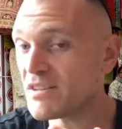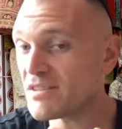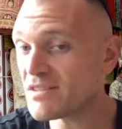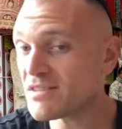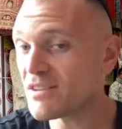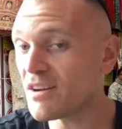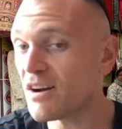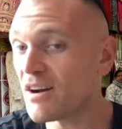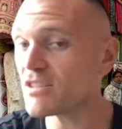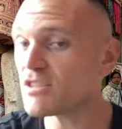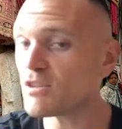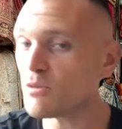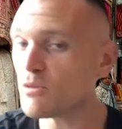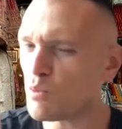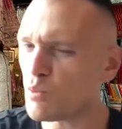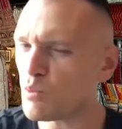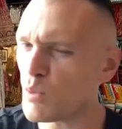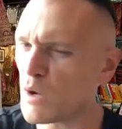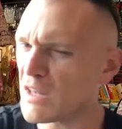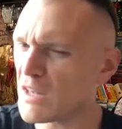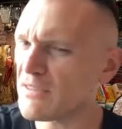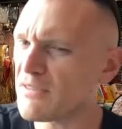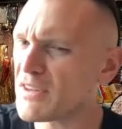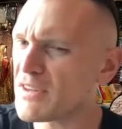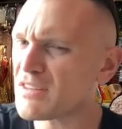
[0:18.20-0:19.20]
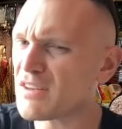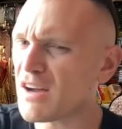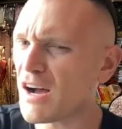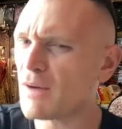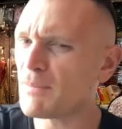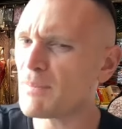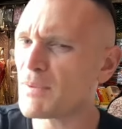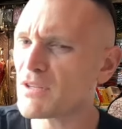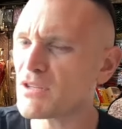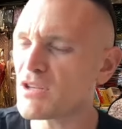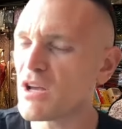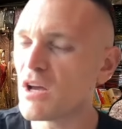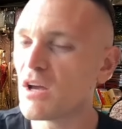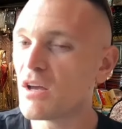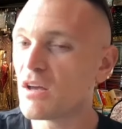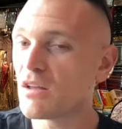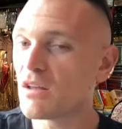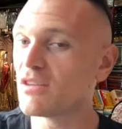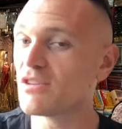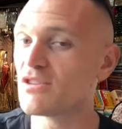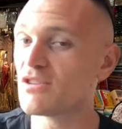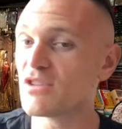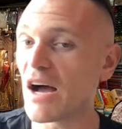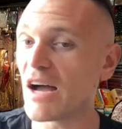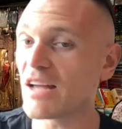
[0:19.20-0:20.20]
discuss relevant topics
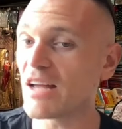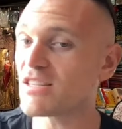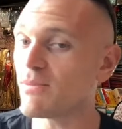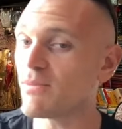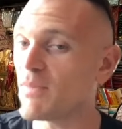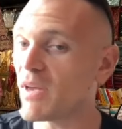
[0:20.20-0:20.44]
designed